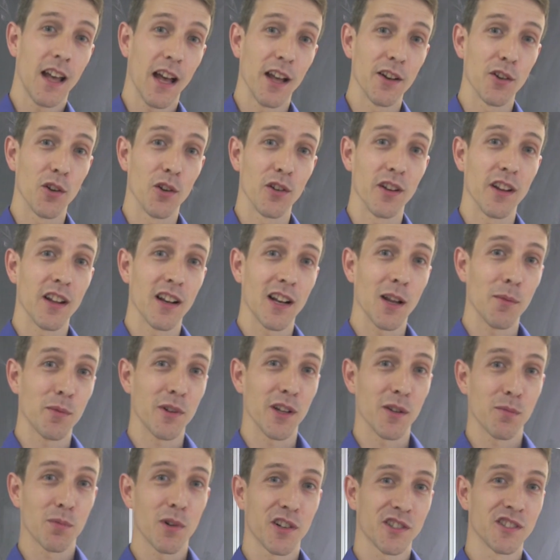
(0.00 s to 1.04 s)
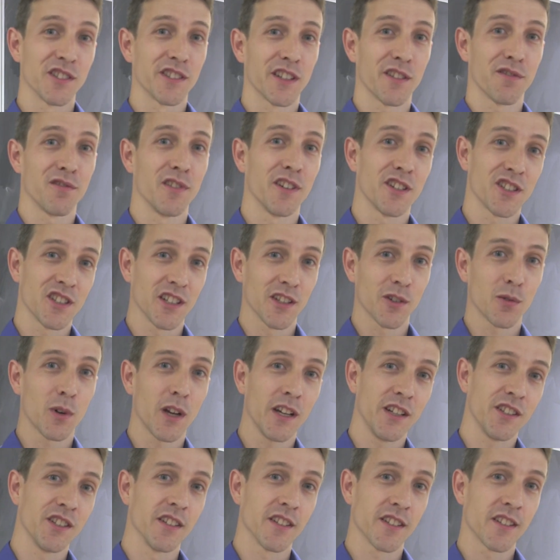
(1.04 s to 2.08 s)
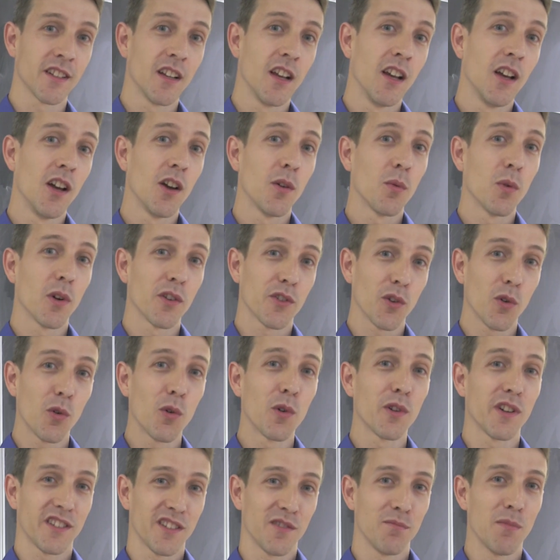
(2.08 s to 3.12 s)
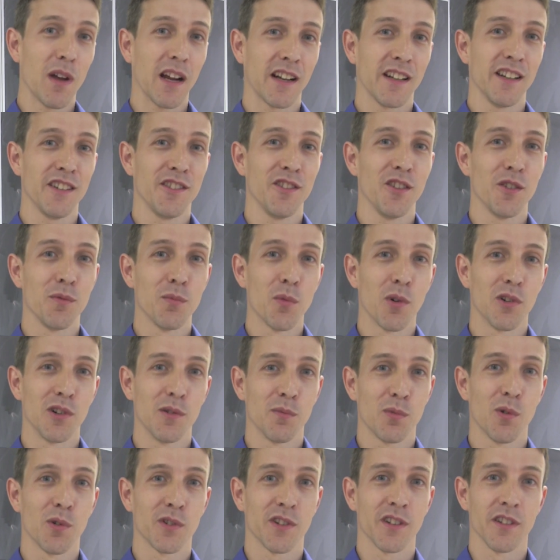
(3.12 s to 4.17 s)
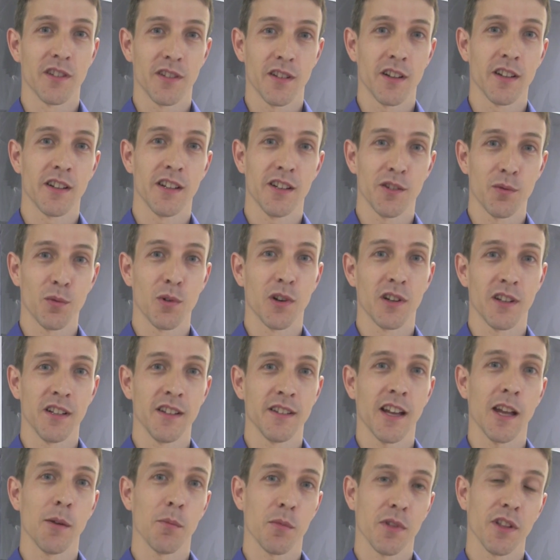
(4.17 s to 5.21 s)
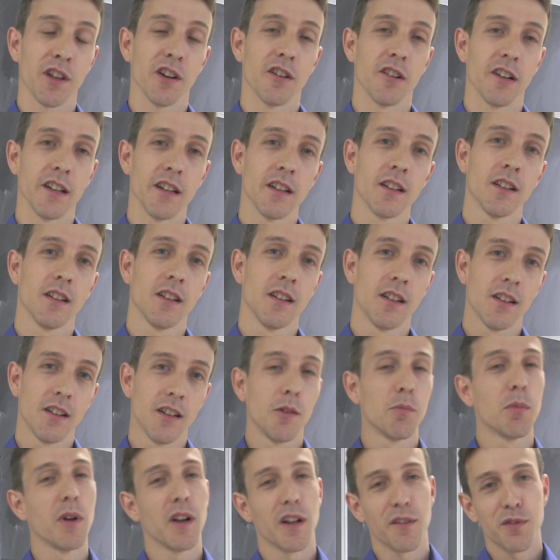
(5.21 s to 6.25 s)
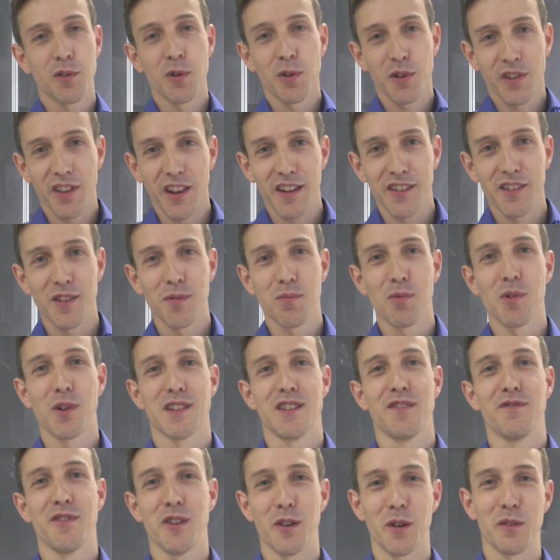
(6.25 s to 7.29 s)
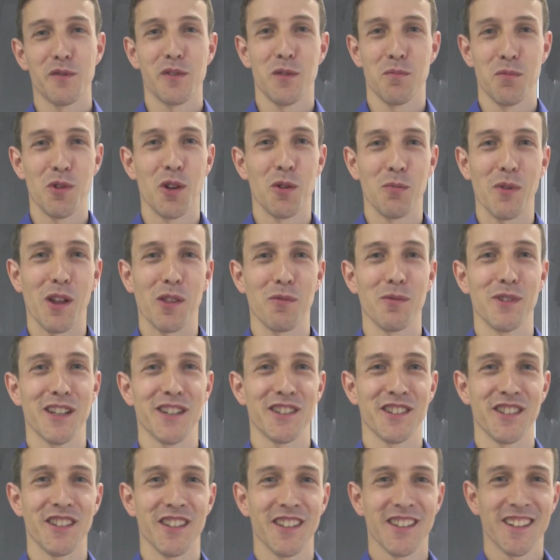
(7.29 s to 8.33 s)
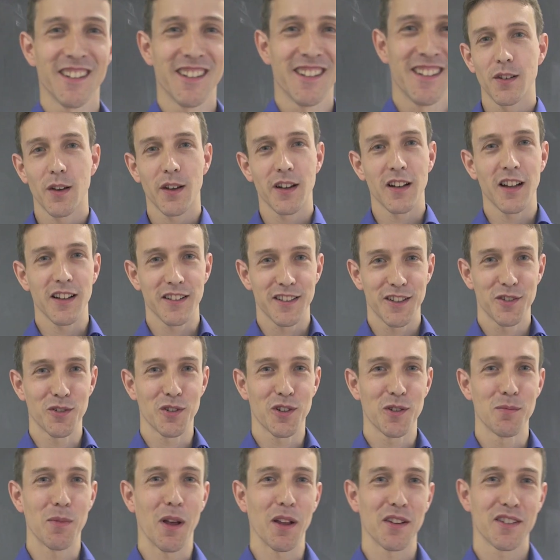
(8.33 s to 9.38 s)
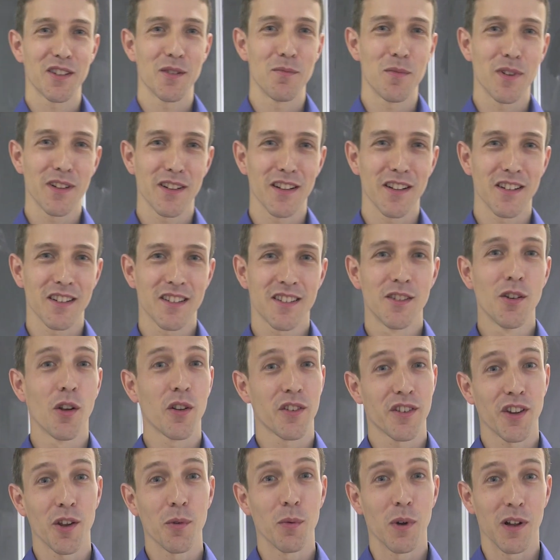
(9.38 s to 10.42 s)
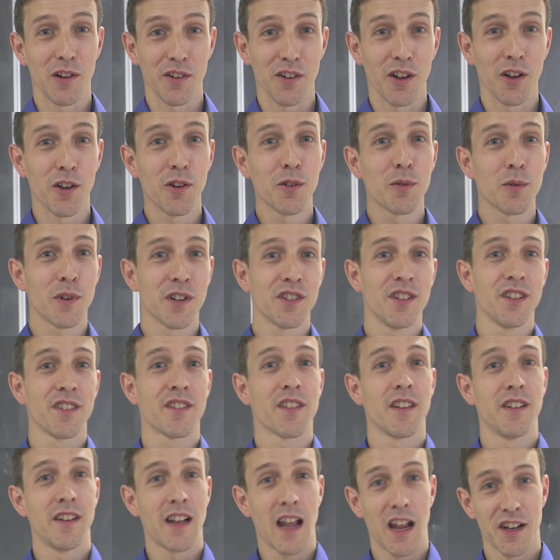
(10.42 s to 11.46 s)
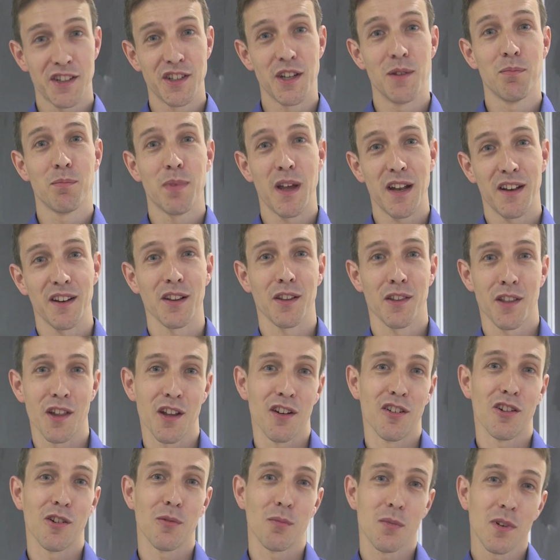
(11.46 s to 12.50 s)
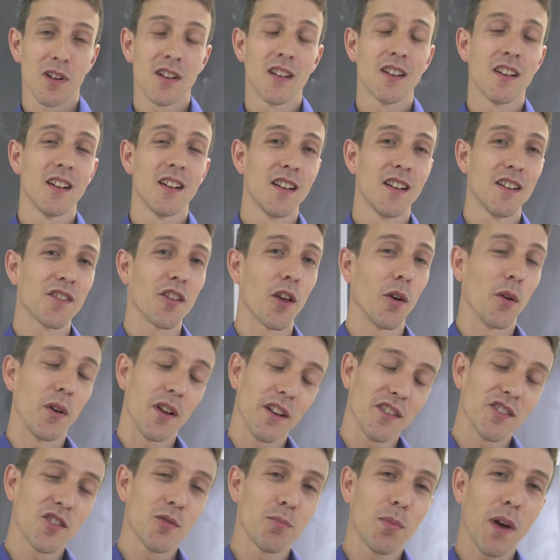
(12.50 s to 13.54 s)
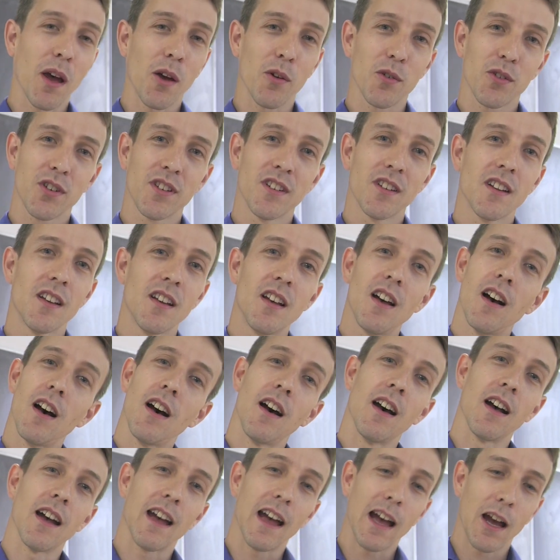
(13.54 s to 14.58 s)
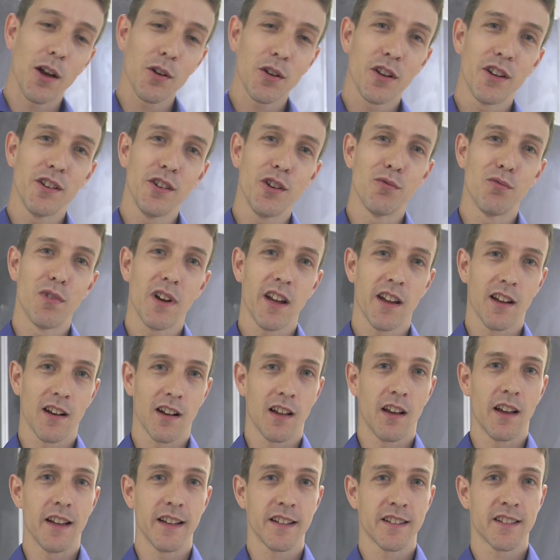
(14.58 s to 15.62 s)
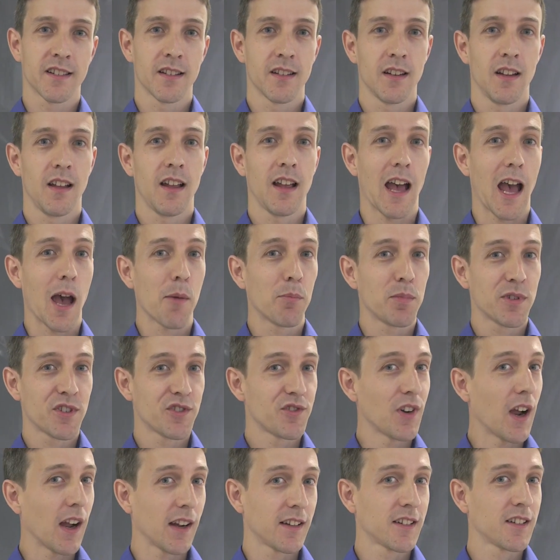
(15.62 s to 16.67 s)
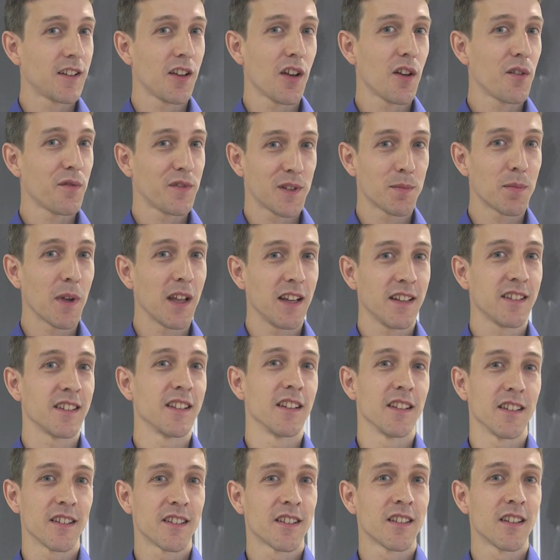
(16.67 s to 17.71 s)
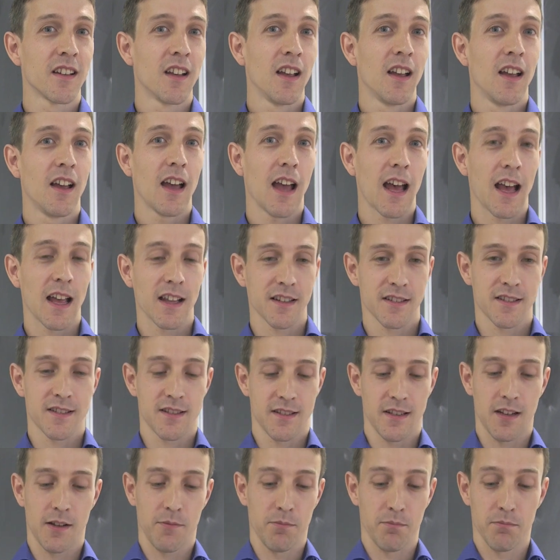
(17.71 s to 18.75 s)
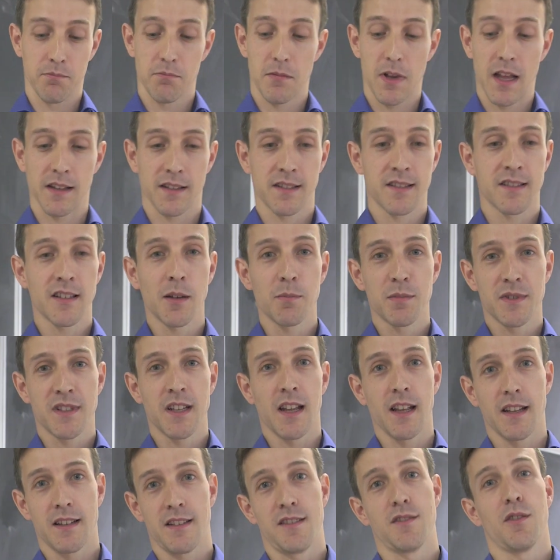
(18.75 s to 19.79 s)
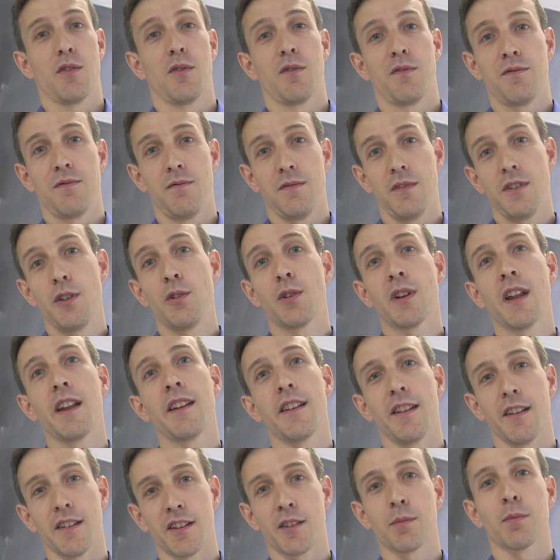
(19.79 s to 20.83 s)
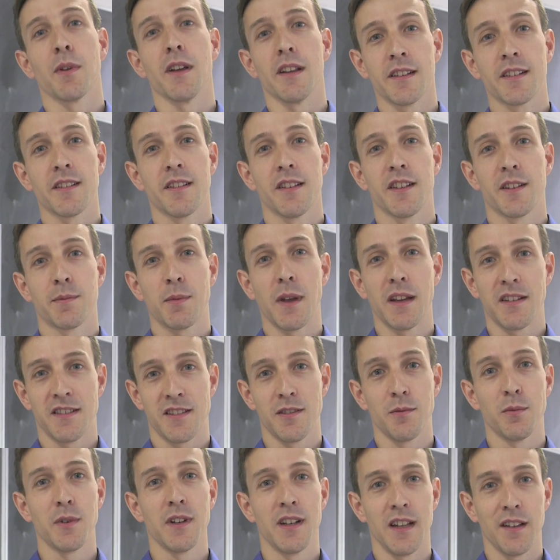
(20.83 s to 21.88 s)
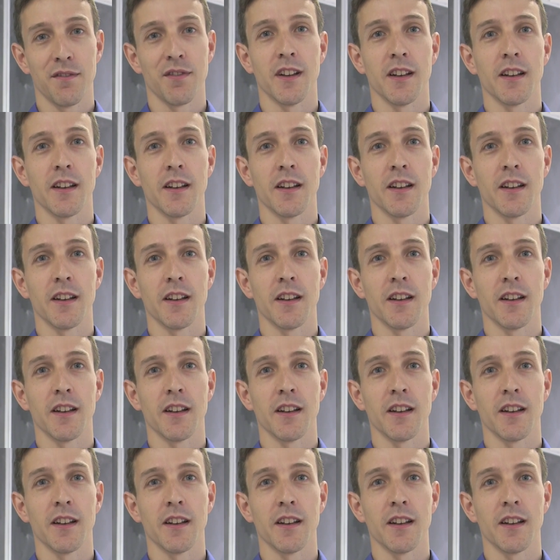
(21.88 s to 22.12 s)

and on elliptic partial differential equations was orders of magnitude more important than his work in game theory. But of course that's the point of view of a pure mathematician. So I'd like to talk about something that's not so well known, which is the Nash embedding theorem. So it's about uh, how can you realize abstract curved spaces as, um, as subsets of Euclidean space, the space that we live